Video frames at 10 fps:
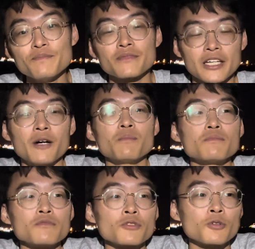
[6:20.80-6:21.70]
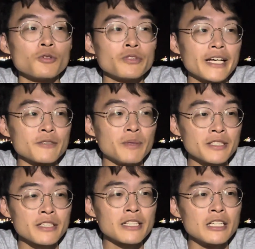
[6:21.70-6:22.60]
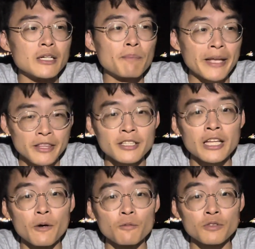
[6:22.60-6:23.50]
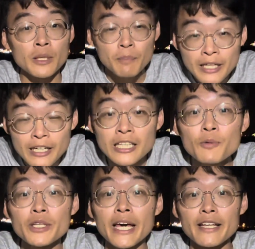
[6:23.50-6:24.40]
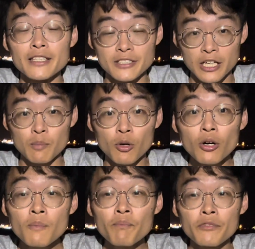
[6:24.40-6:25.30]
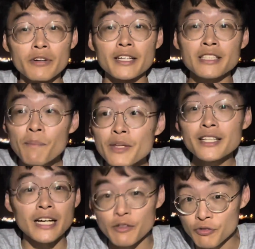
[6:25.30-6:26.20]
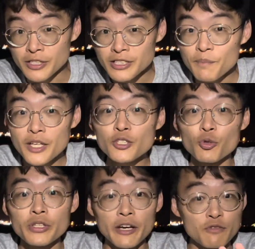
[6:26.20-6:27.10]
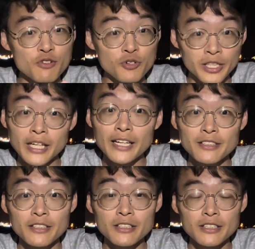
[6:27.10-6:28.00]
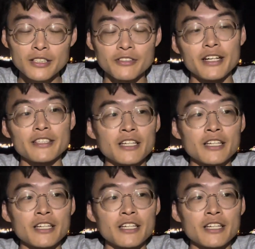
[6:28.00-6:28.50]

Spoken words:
Yeah, so that's basically the pattern that typically we get in Singapore, right? Some days are different. Some days you only have 3 tides, right?